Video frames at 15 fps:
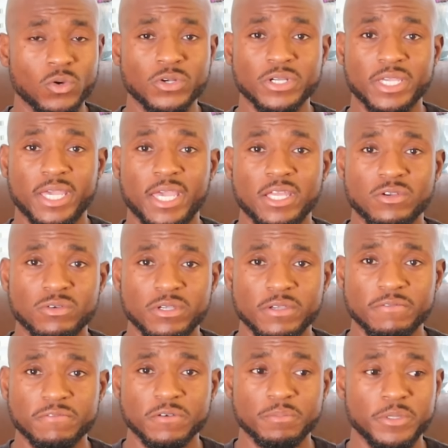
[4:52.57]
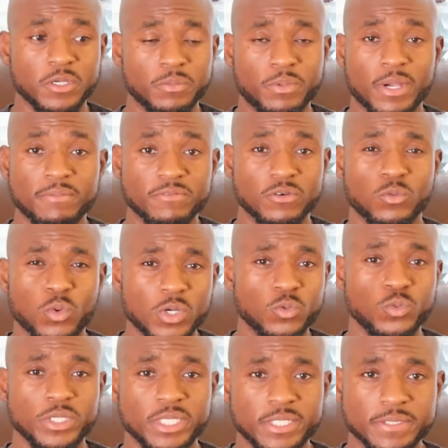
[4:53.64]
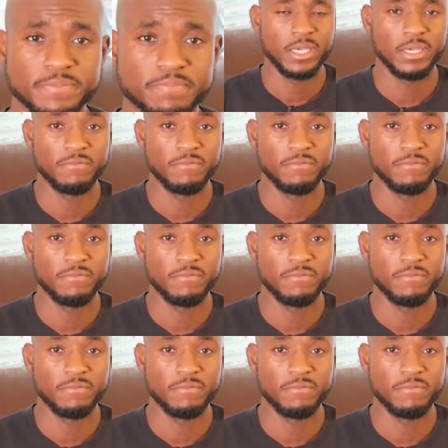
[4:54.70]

order catering for meal prep for 1 week.